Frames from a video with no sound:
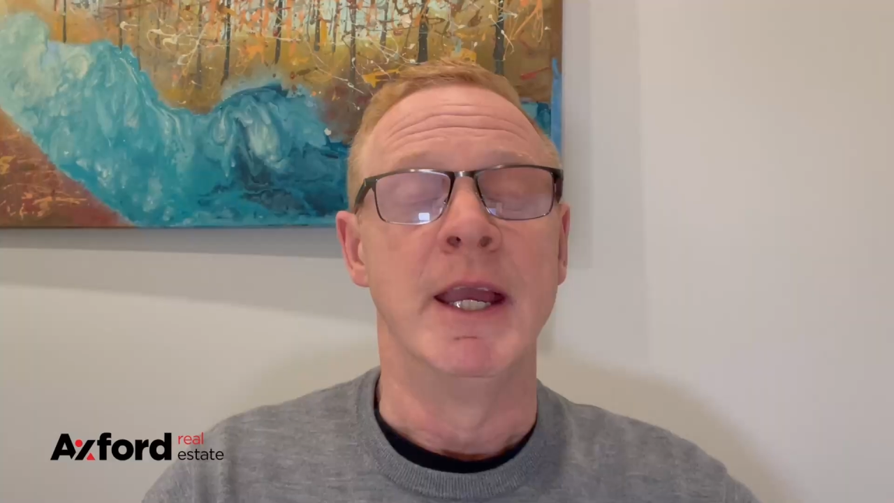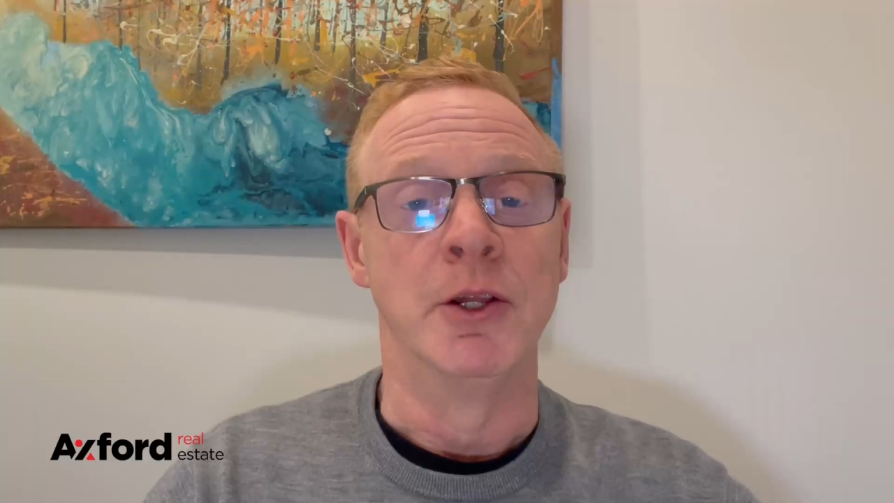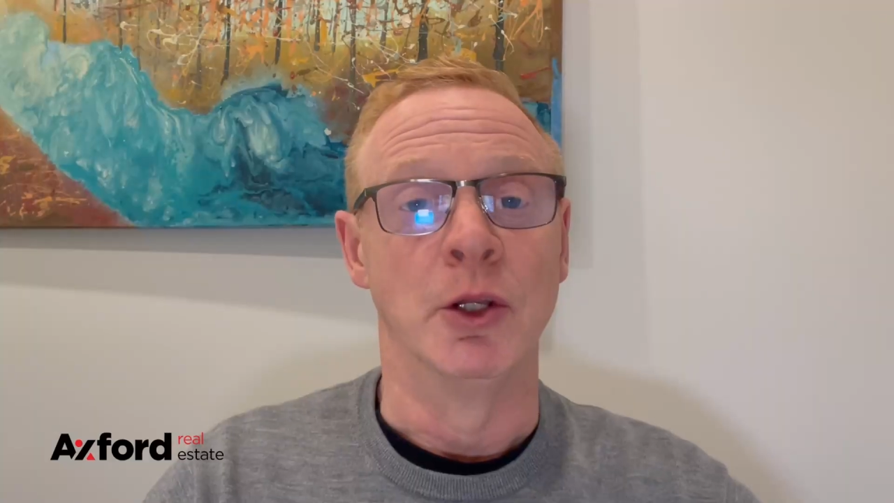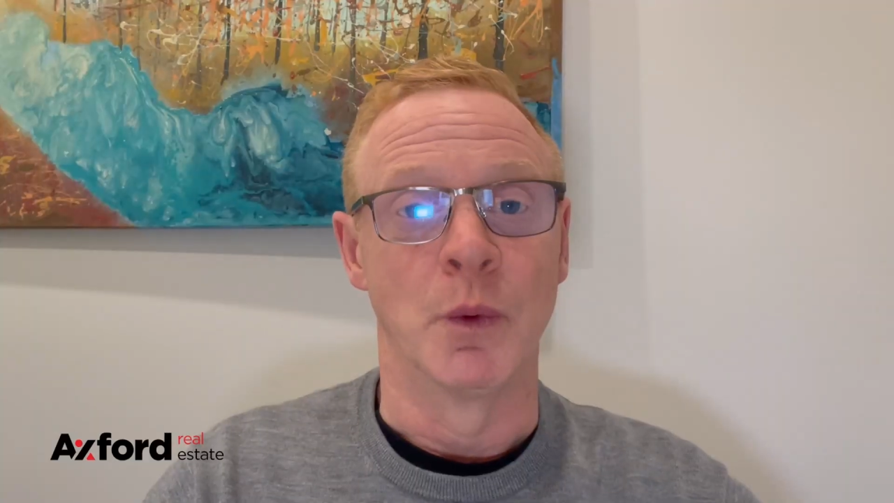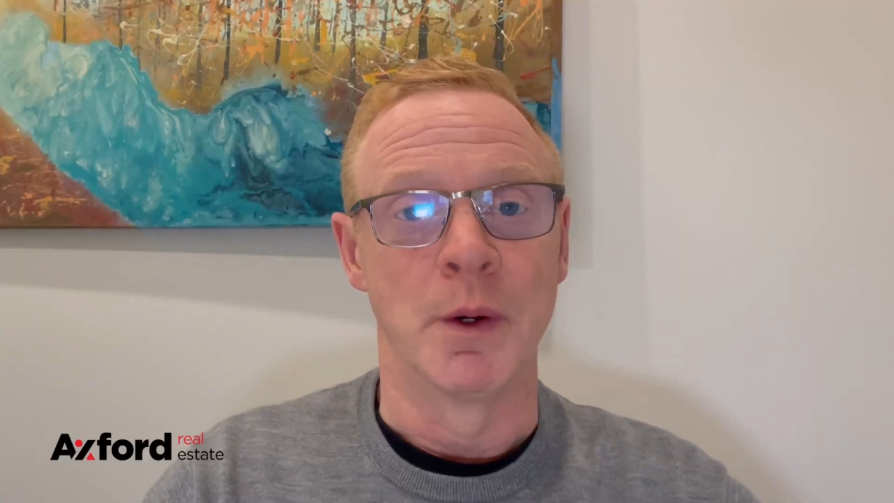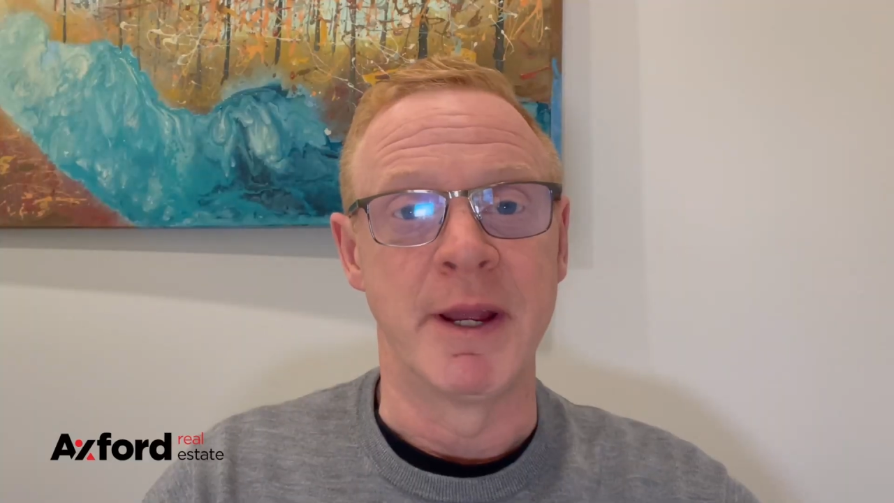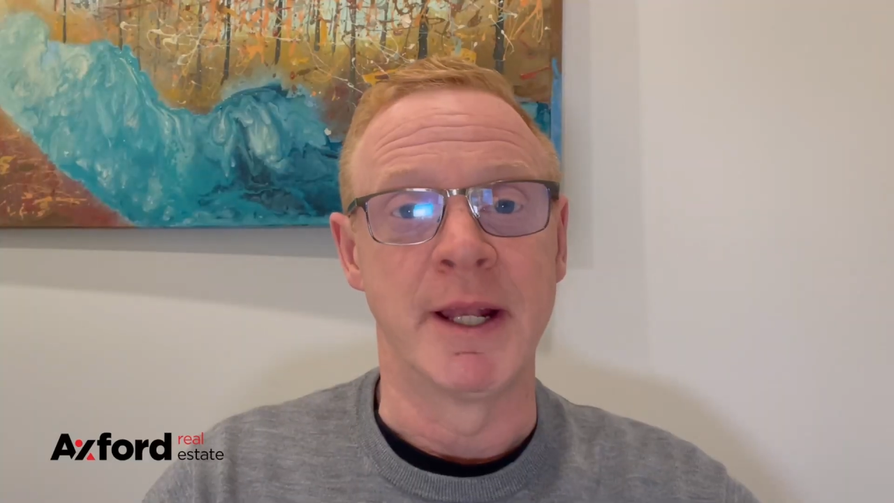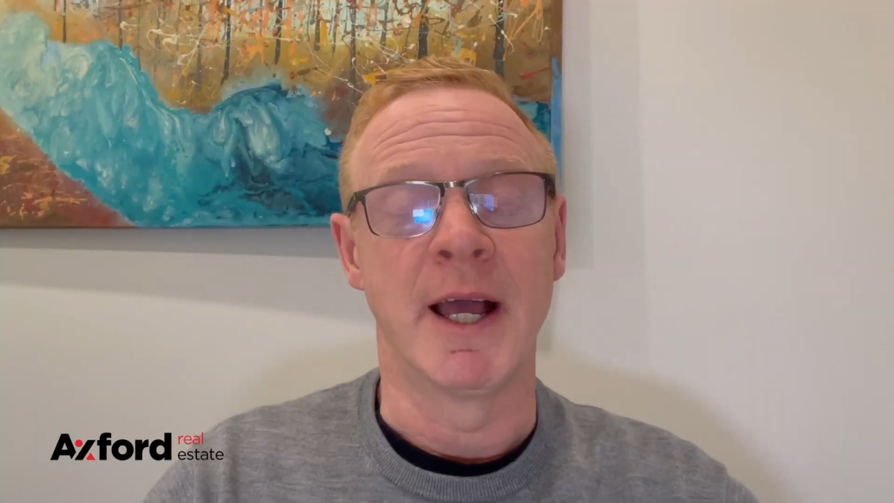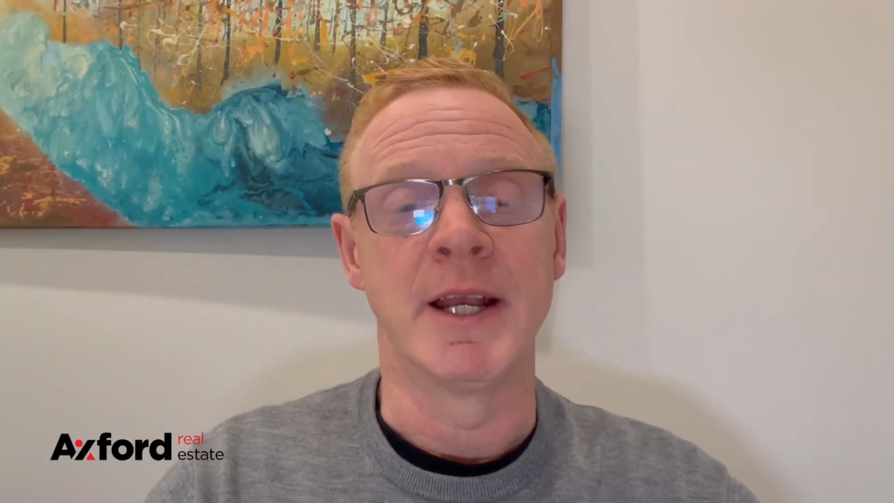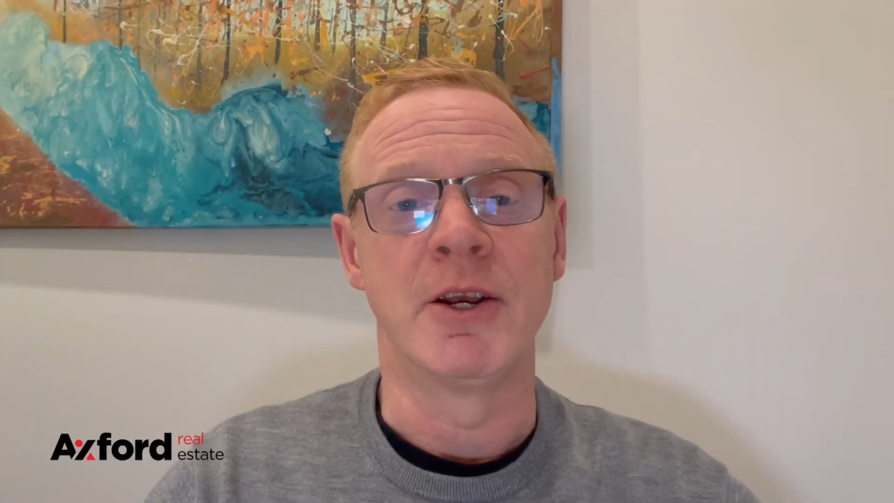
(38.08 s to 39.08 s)
in the Lower
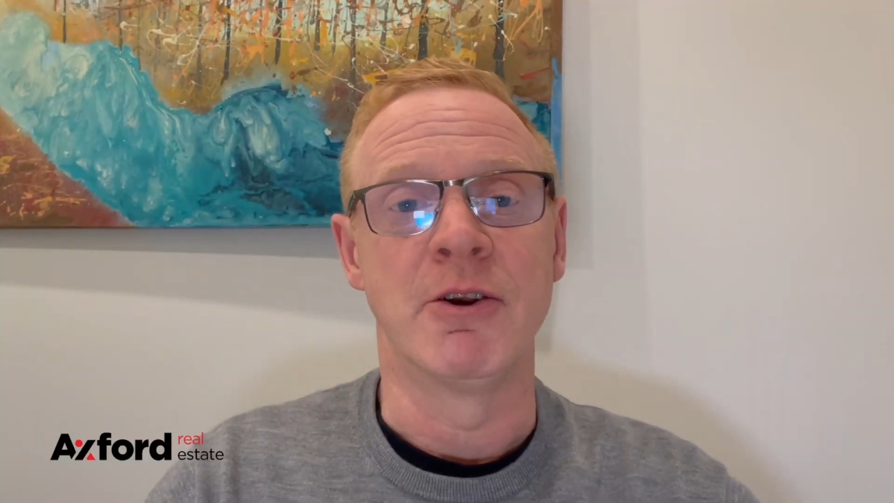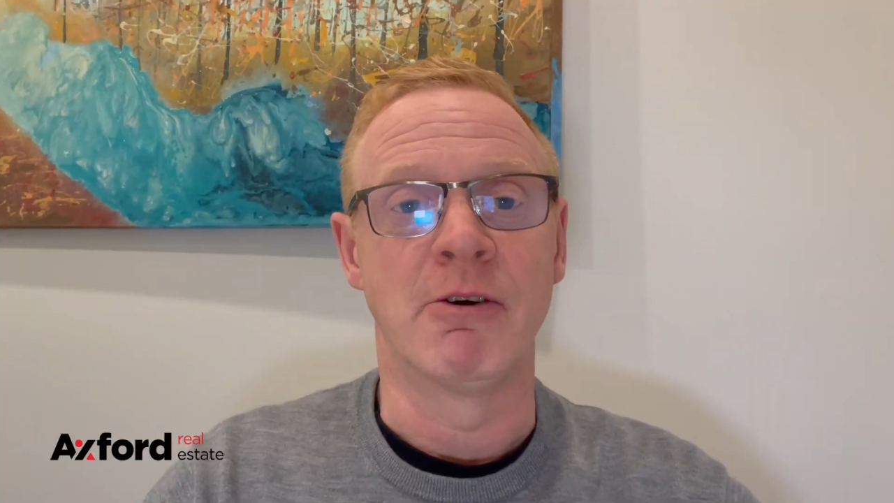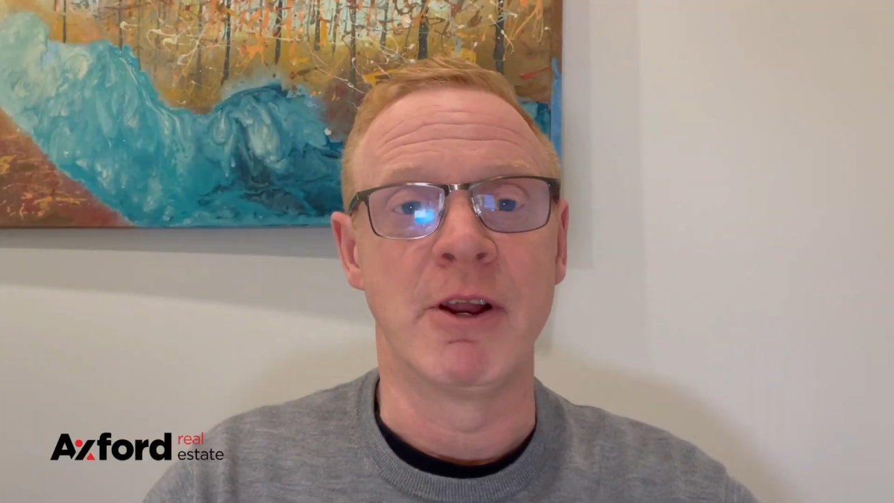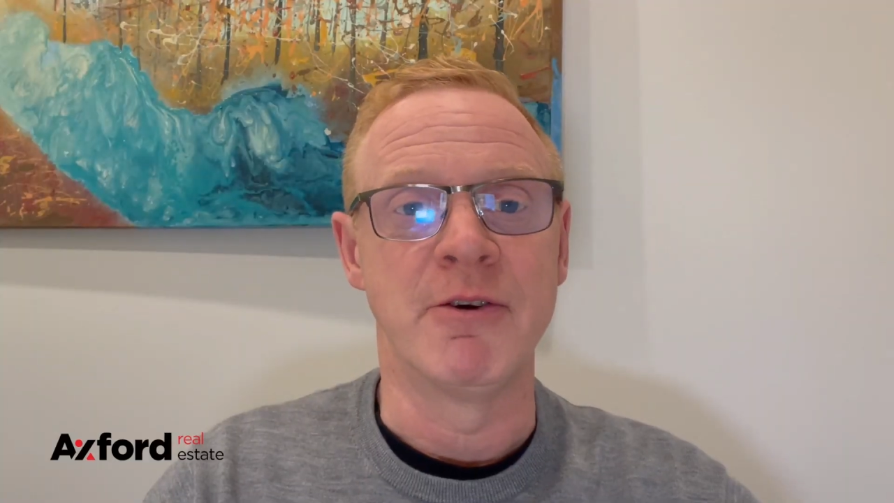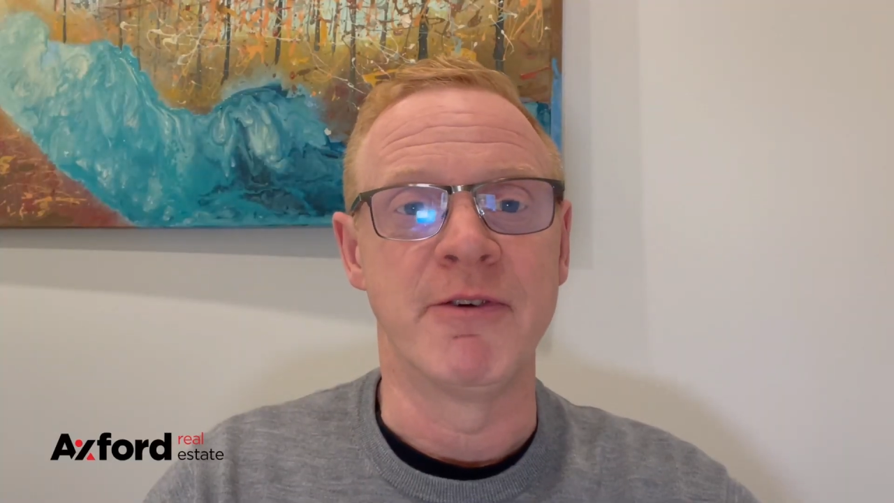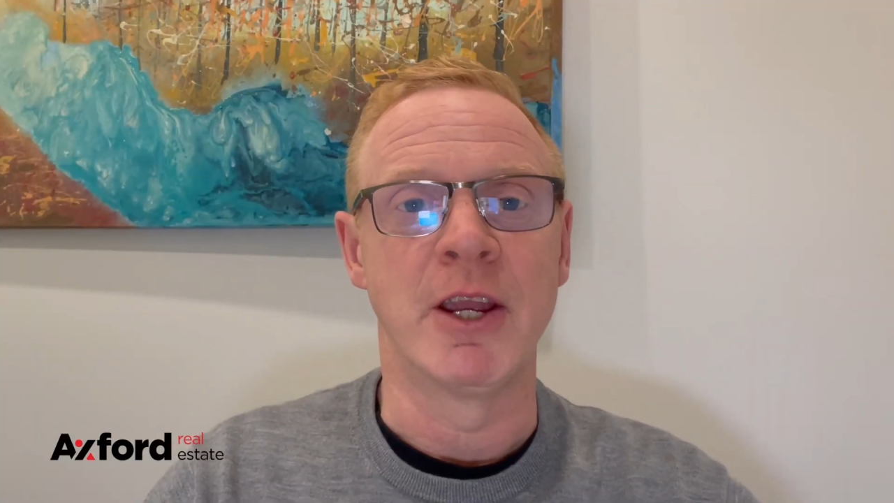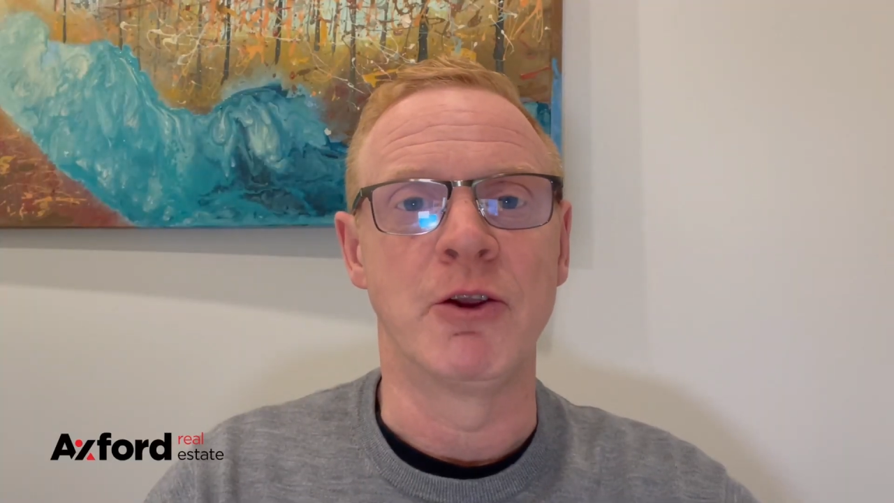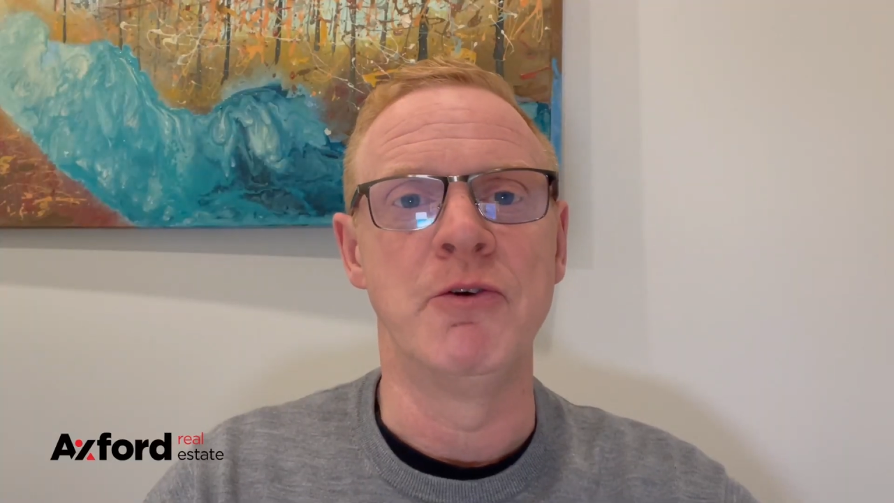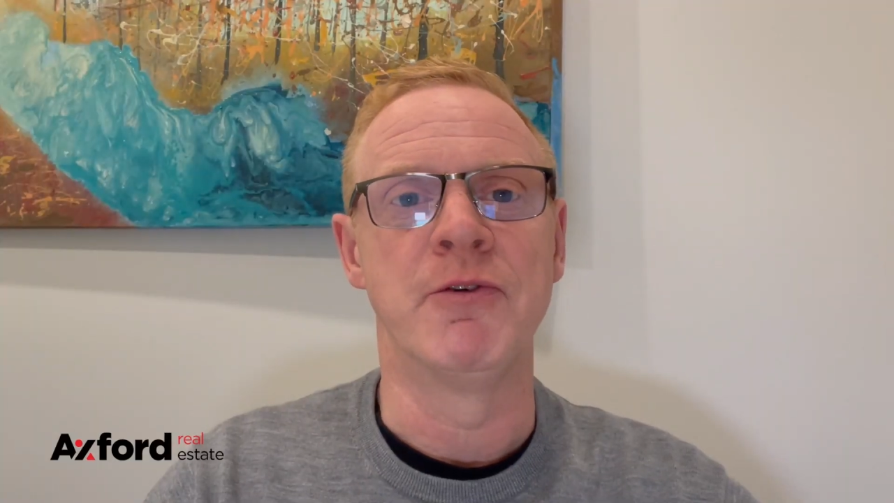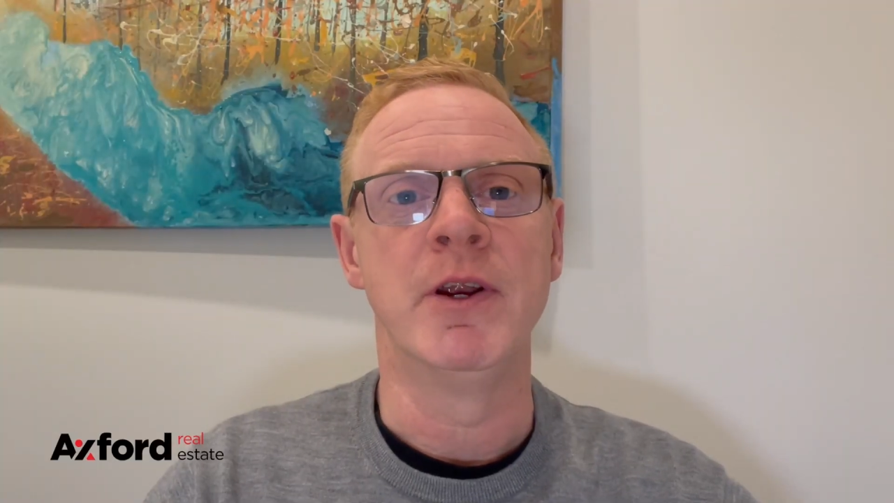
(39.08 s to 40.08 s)
Mainland here in Greater
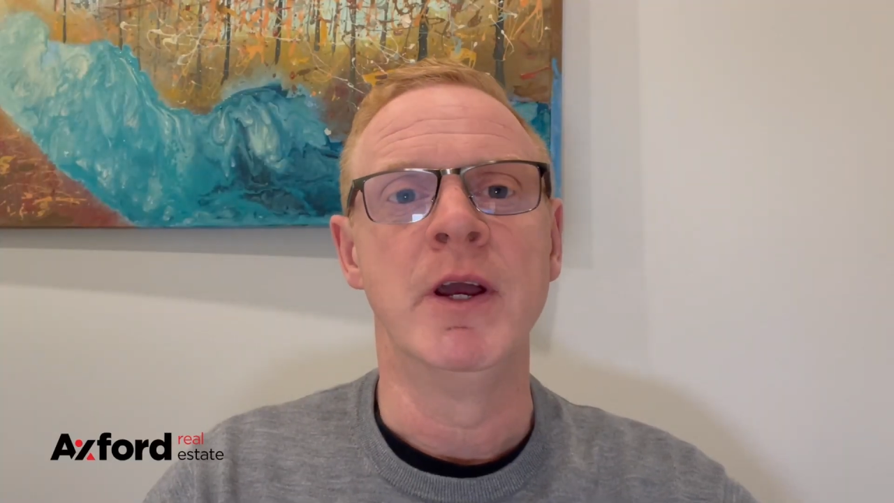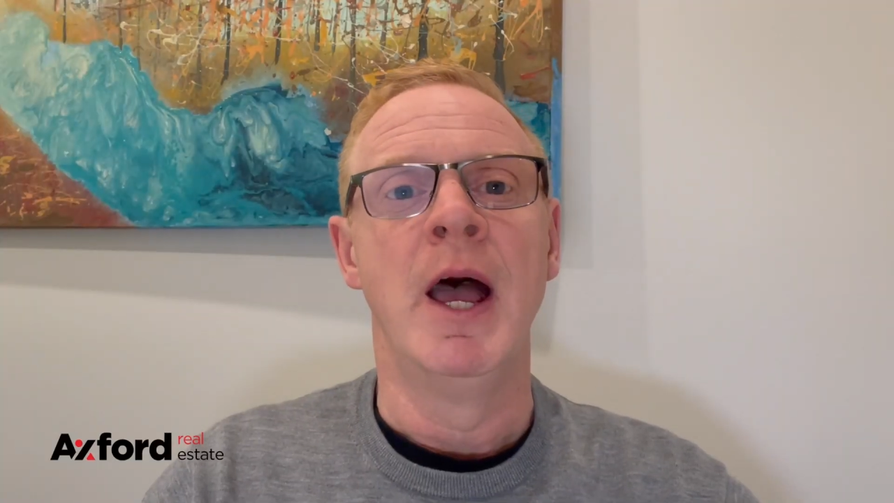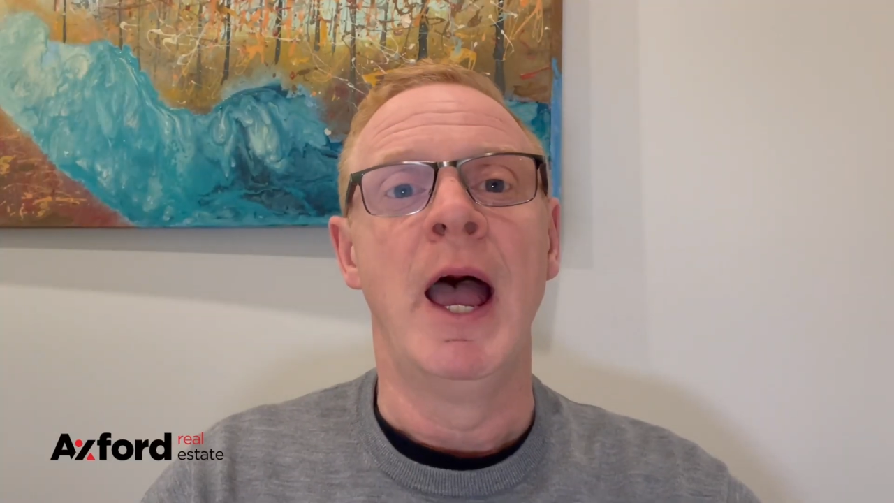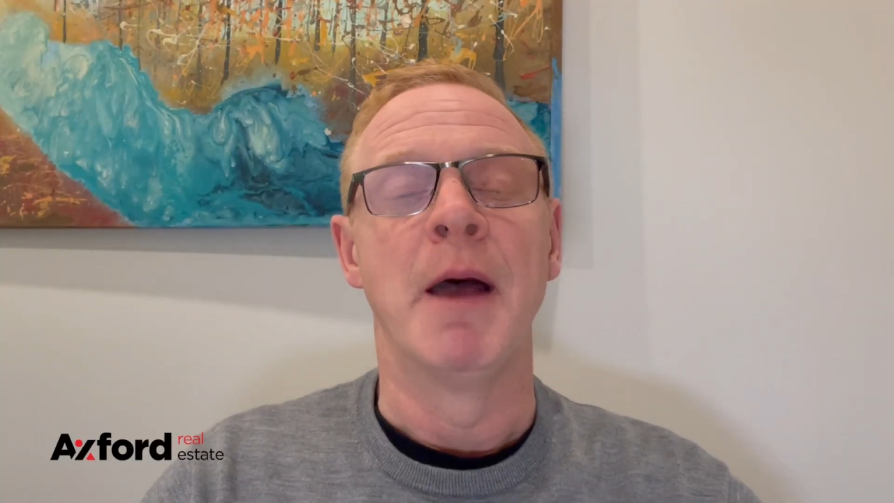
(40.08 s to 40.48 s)
Vancouver.